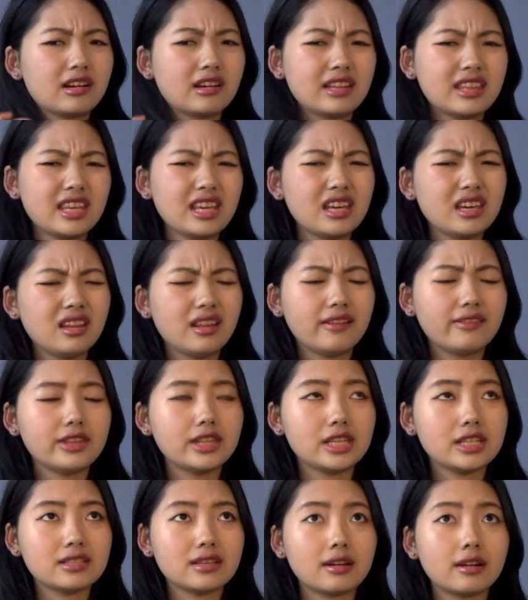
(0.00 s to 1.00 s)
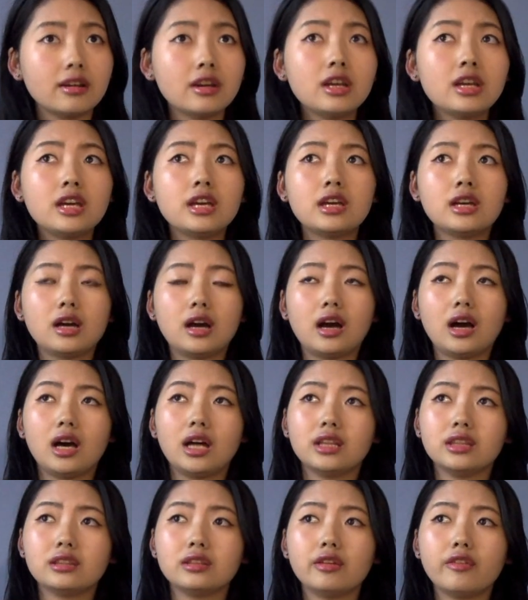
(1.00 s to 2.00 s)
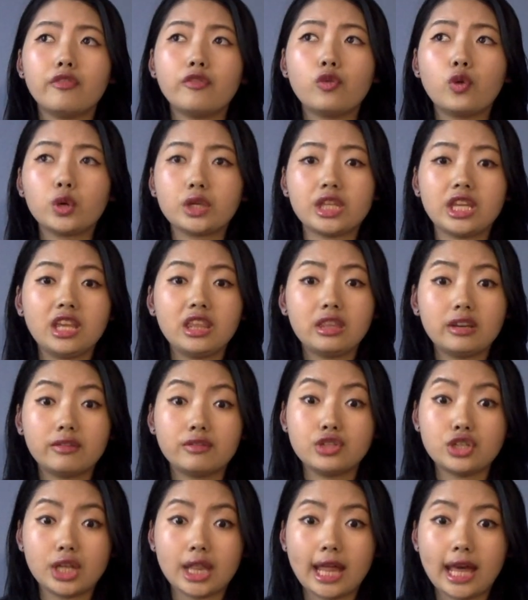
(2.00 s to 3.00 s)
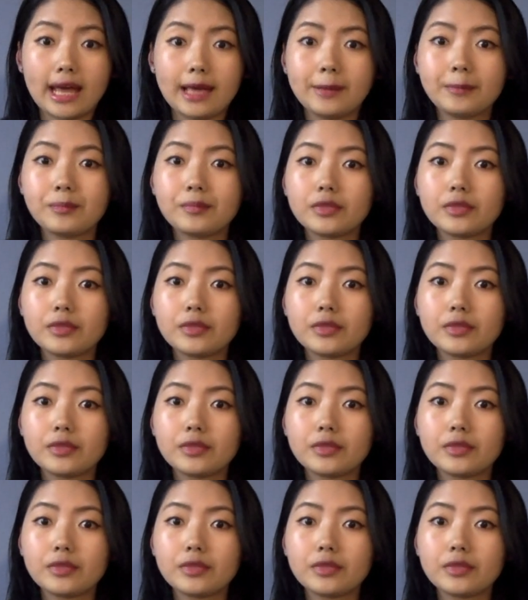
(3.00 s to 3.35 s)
I think 11 days ago, on the 14th of July.